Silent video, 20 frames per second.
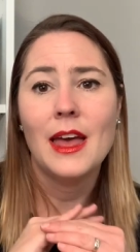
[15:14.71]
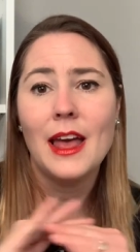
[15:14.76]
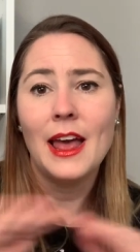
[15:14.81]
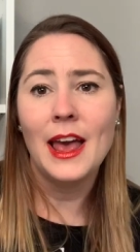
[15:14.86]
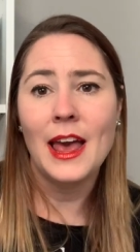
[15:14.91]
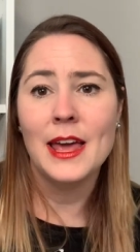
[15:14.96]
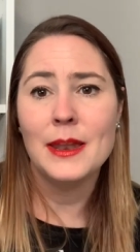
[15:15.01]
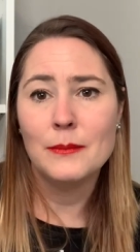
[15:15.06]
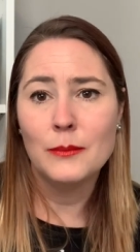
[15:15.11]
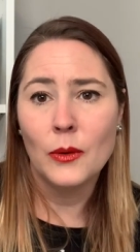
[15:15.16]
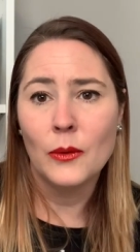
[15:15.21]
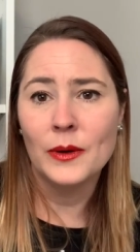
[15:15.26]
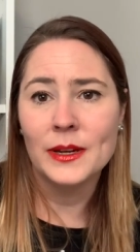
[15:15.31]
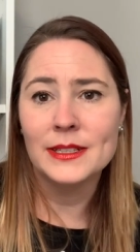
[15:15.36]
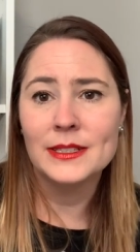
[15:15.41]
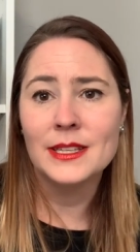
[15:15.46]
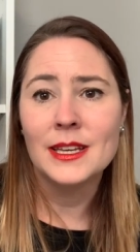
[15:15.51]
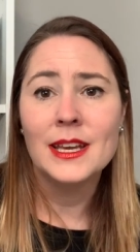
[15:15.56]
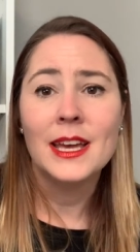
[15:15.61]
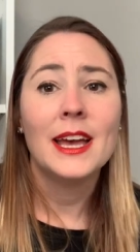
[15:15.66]
End
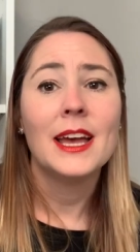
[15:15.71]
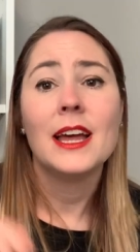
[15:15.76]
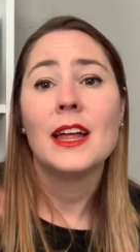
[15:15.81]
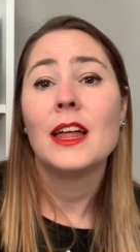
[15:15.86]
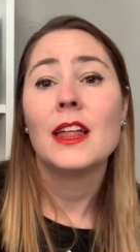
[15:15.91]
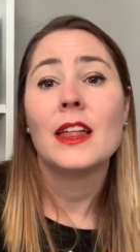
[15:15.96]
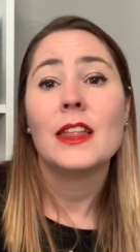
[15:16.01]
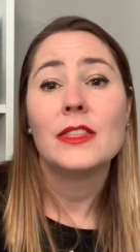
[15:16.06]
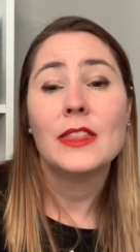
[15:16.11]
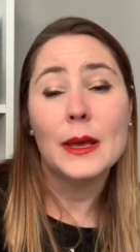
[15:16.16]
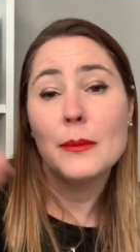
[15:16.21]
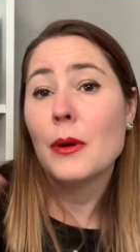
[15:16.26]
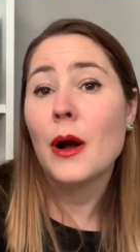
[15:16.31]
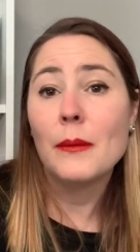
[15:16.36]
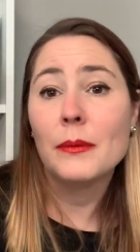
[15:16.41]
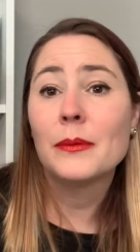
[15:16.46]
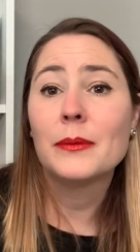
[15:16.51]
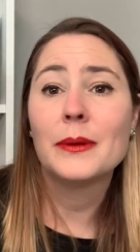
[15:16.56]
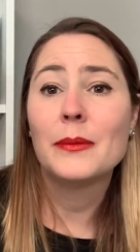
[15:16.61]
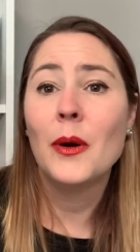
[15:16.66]
point. They
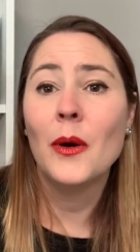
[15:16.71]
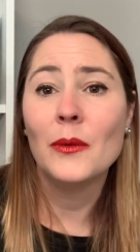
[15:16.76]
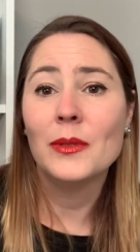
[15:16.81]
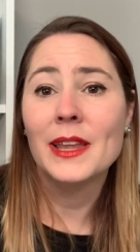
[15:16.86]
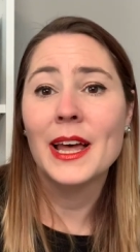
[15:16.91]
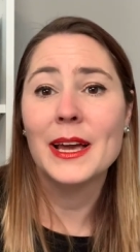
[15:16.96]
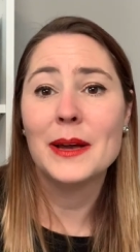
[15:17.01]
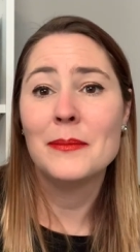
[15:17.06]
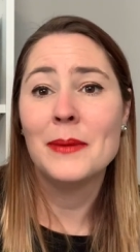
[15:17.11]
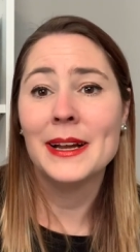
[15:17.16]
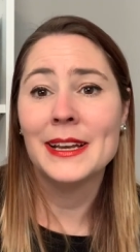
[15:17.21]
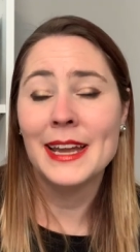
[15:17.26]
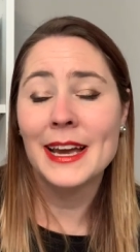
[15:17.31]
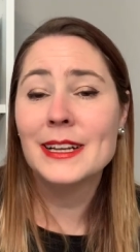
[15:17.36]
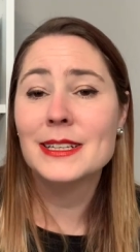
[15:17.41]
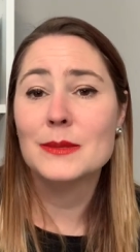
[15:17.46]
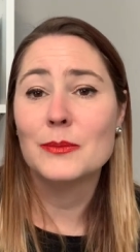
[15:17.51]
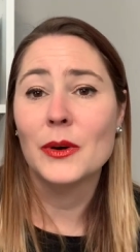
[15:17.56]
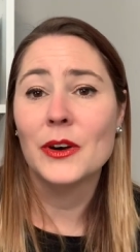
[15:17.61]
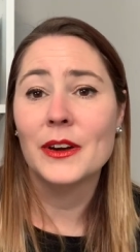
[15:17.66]
probably won't like my
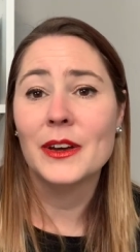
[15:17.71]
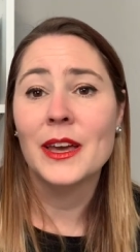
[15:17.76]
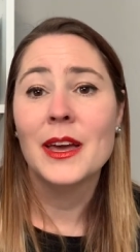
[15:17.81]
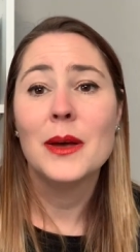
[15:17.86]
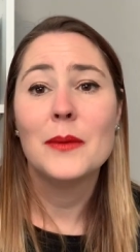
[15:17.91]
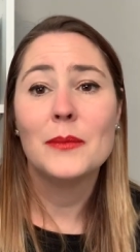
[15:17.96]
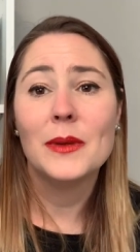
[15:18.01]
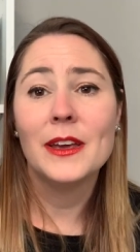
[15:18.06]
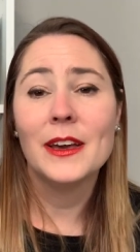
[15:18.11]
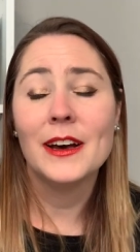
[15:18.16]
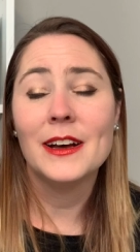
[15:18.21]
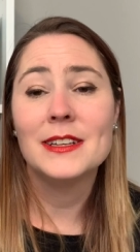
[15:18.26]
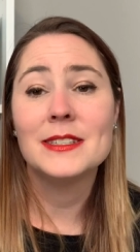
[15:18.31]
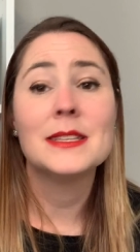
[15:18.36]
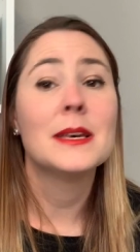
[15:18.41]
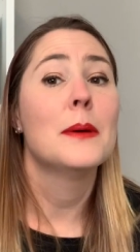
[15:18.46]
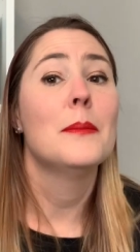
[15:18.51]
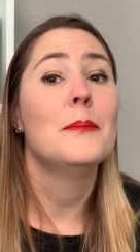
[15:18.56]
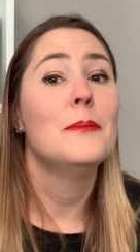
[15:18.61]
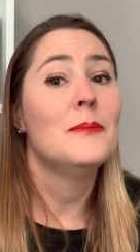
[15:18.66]
next book because
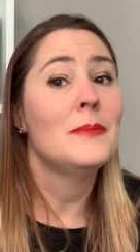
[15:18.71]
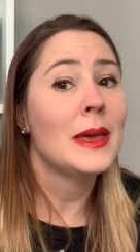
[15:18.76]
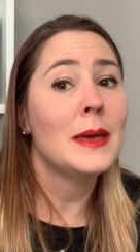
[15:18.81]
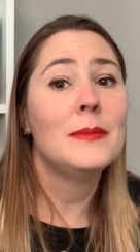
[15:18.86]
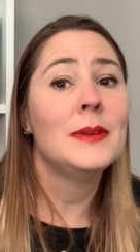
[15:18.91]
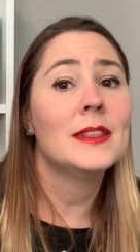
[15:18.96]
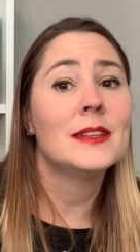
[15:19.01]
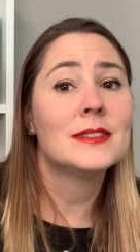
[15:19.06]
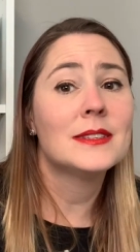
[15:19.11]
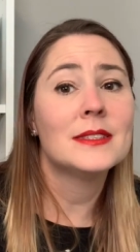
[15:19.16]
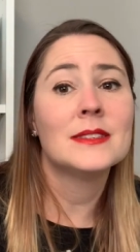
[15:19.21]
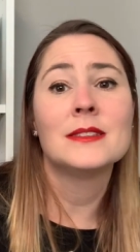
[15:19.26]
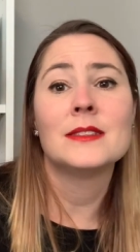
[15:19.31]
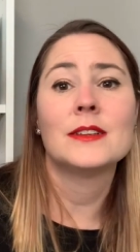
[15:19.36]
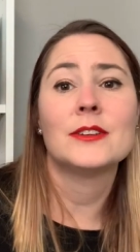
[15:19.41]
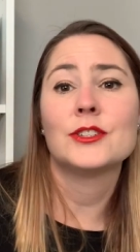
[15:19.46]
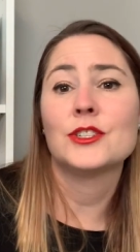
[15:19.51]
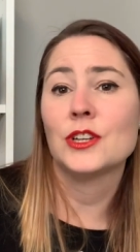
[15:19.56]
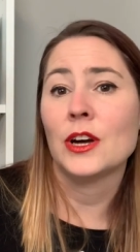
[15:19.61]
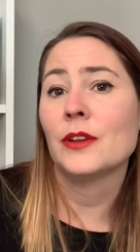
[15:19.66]
maybe this isn't
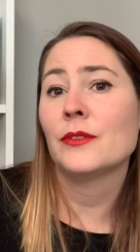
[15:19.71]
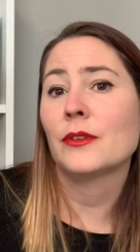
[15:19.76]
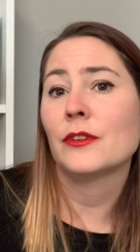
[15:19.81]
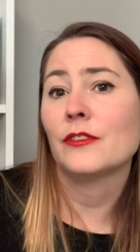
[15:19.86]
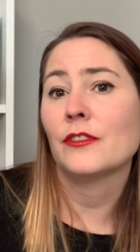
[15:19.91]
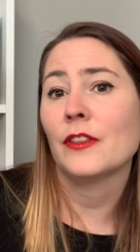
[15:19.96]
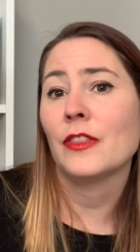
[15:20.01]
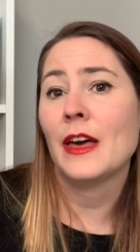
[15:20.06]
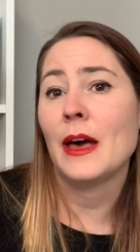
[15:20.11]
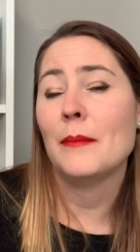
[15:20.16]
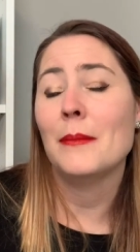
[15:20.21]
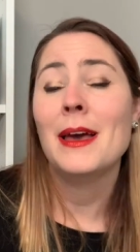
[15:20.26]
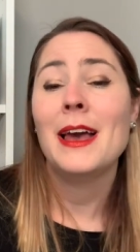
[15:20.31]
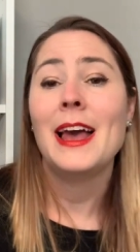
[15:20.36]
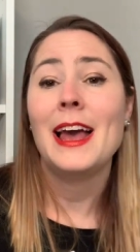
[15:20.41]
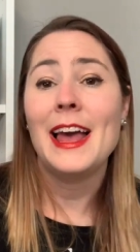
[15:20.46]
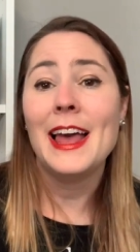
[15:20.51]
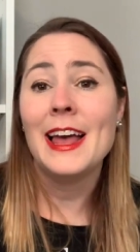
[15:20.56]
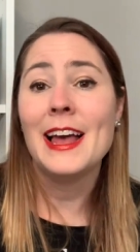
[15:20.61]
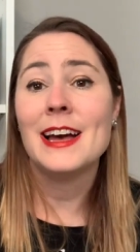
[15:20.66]
their genre for them.
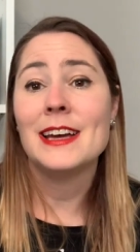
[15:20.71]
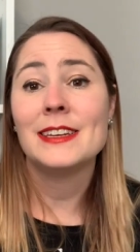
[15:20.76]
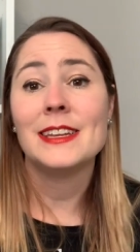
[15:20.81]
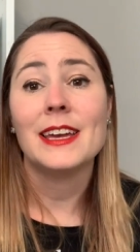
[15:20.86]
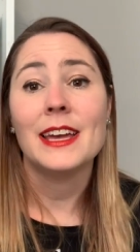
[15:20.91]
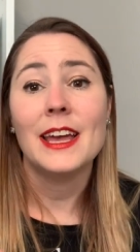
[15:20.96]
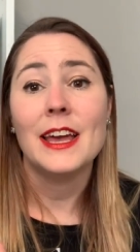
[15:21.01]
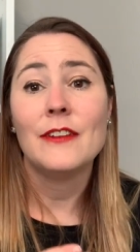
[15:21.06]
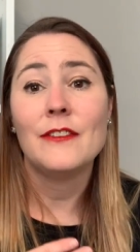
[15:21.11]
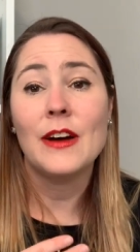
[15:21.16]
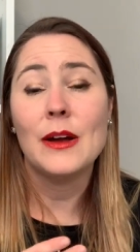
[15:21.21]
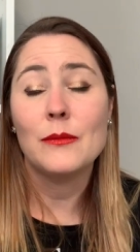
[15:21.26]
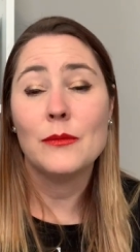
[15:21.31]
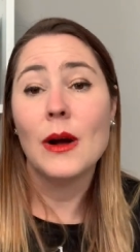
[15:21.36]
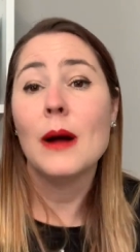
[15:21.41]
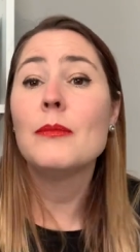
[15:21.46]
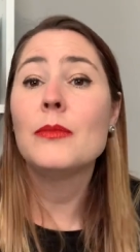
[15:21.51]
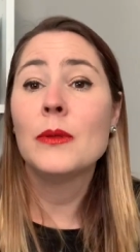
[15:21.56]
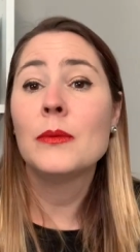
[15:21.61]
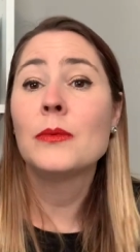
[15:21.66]
And if I
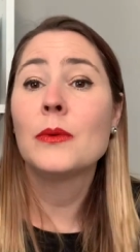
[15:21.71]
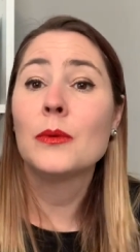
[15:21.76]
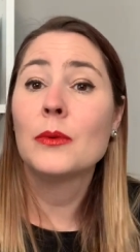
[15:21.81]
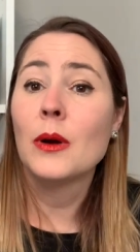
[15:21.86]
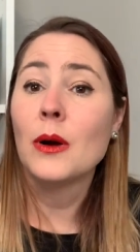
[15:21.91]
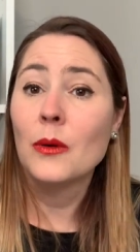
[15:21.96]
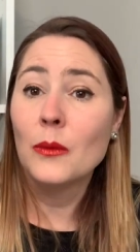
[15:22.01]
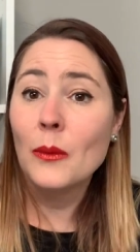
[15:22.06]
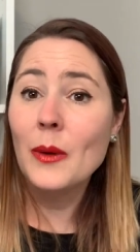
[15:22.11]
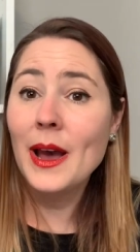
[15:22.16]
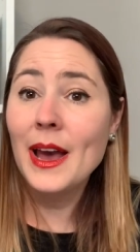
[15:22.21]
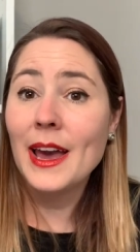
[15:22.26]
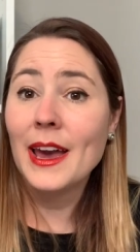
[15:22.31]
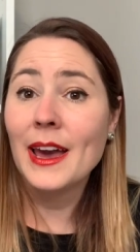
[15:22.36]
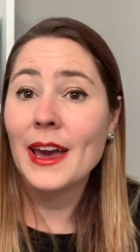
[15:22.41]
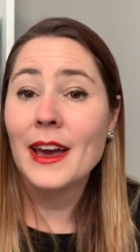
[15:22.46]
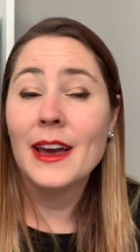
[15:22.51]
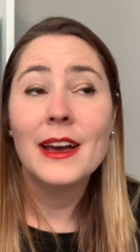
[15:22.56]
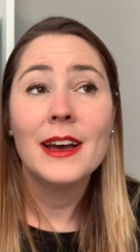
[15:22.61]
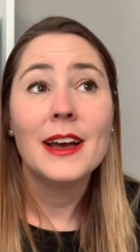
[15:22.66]
rub them the wrong
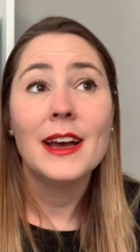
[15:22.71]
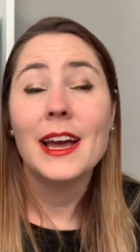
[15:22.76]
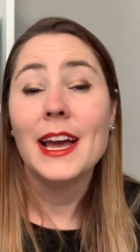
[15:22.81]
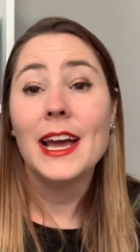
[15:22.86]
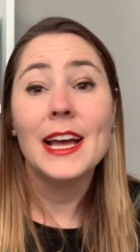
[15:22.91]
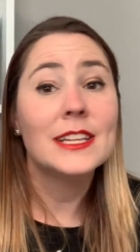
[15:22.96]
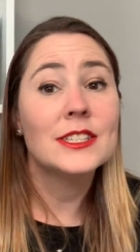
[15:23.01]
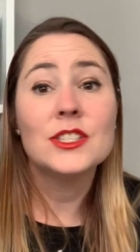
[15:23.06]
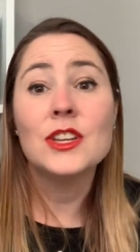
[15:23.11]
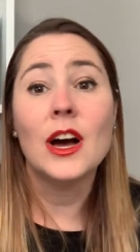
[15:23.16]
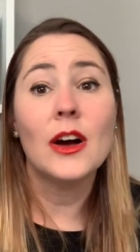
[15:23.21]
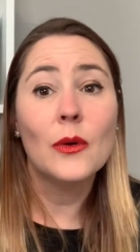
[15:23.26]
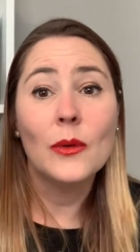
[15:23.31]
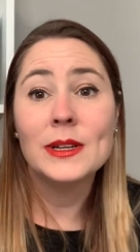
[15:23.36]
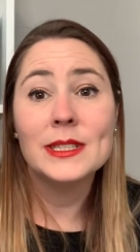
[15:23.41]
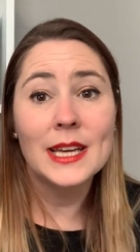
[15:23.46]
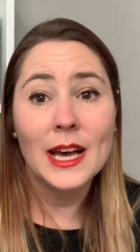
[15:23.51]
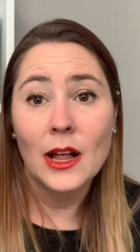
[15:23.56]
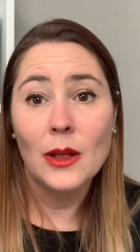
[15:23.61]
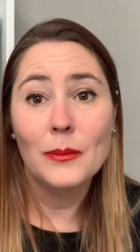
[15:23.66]
way, it's not going
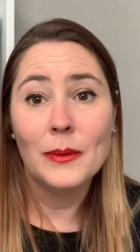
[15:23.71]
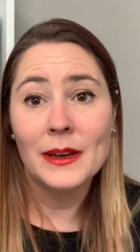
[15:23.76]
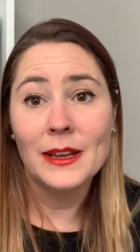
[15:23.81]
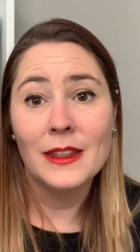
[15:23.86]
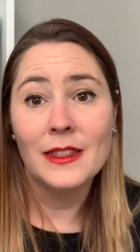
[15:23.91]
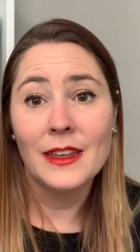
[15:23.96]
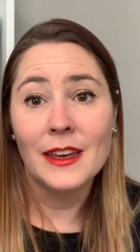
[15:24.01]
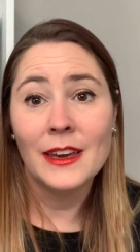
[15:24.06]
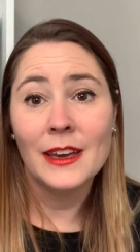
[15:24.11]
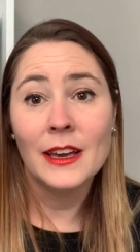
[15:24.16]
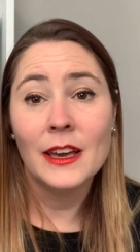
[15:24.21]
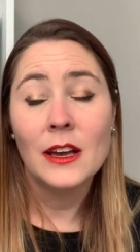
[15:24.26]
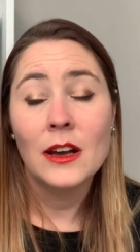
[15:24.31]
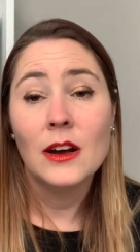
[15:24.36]
to help anything.